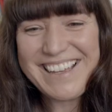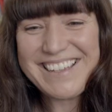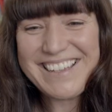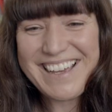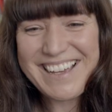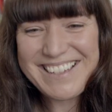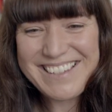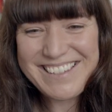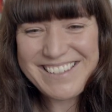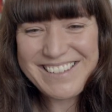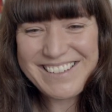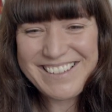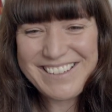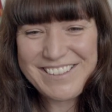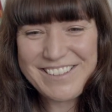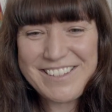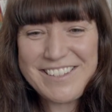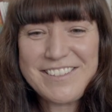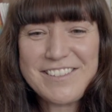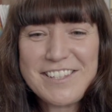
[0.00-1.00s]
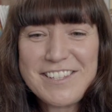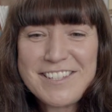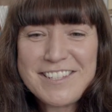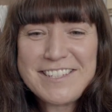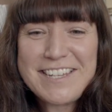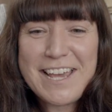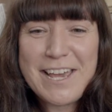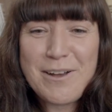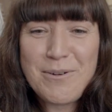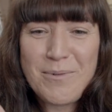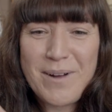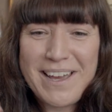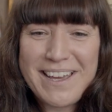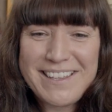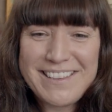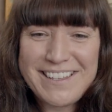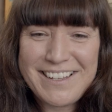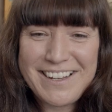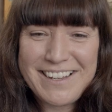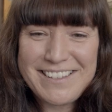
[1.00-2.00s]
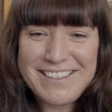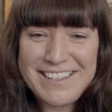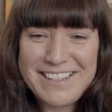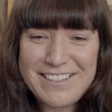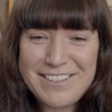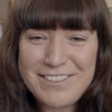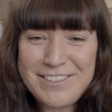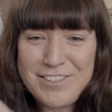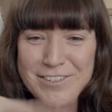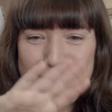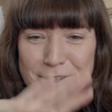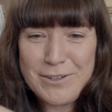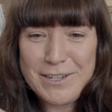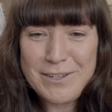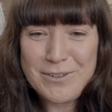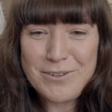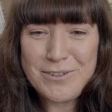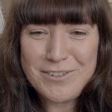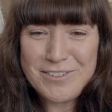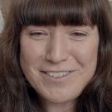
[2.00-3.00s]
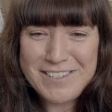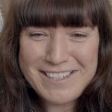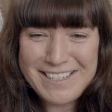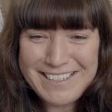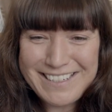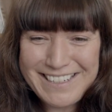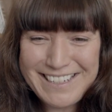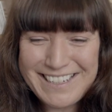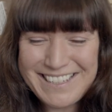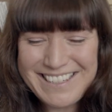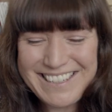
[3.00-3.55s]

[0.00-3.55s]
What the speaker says: Yes. The stairway that I think Deloitte calls it. Yes.